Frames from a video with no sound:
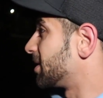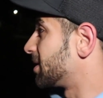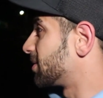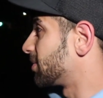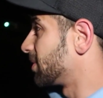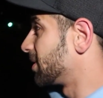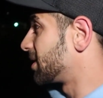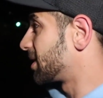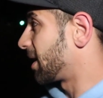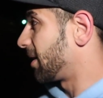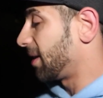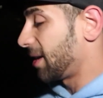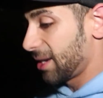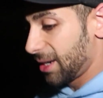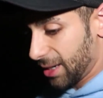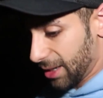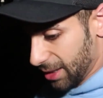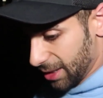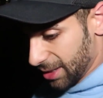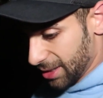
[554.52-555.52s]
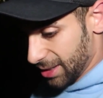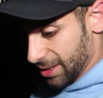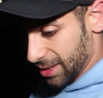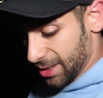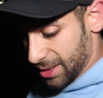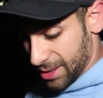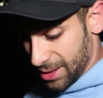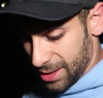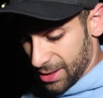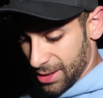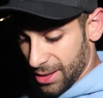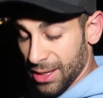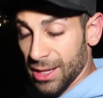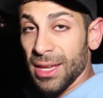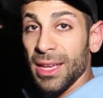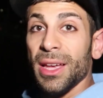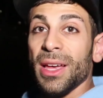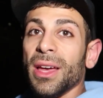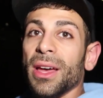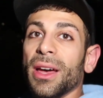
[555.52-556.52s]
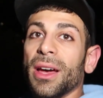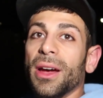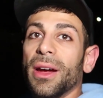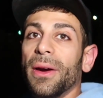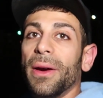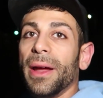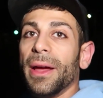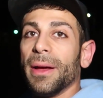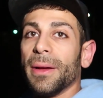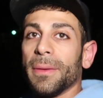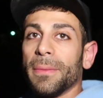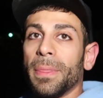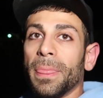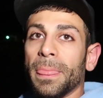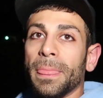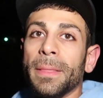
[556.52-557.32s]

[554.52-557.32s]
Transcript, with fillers: place is really scary at night. All right.